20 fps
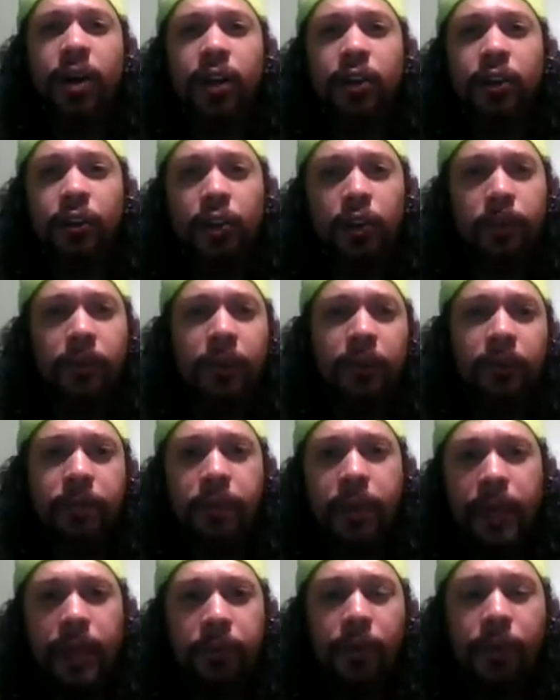a group of
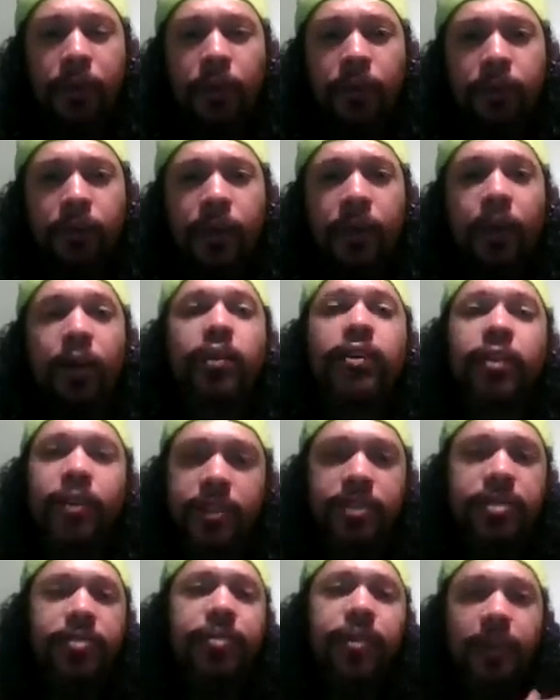people for
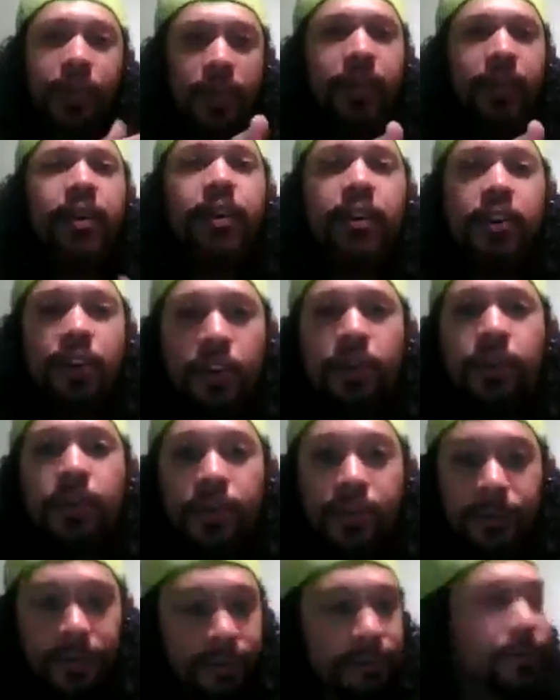because you
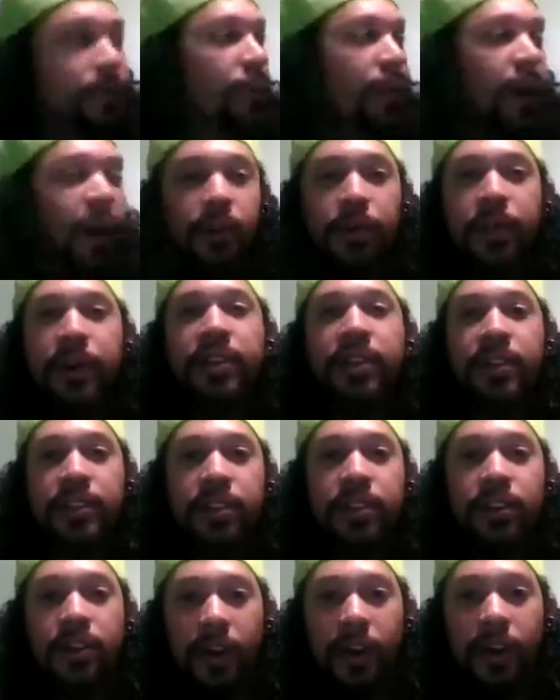for everybody that
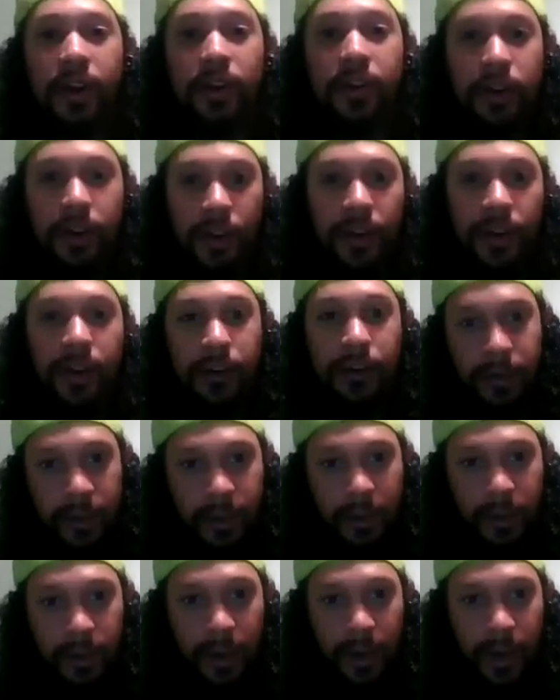doesn't know you
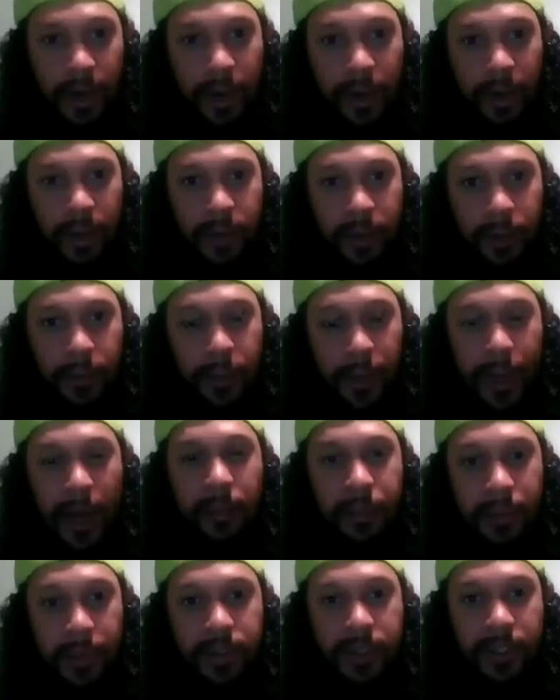put
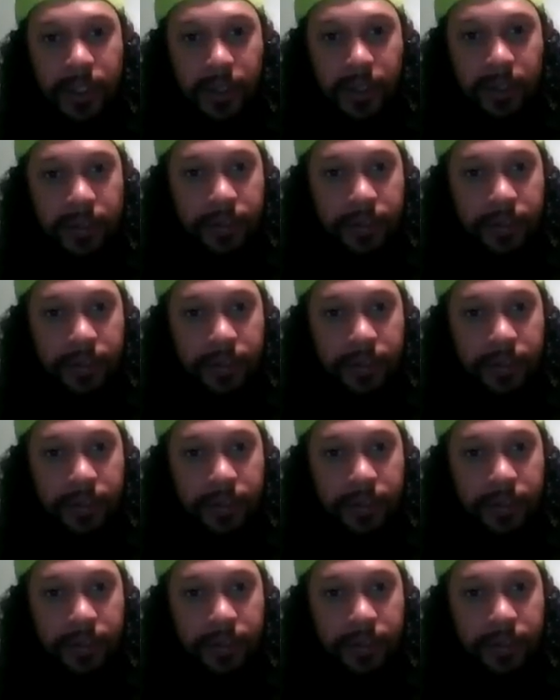out music,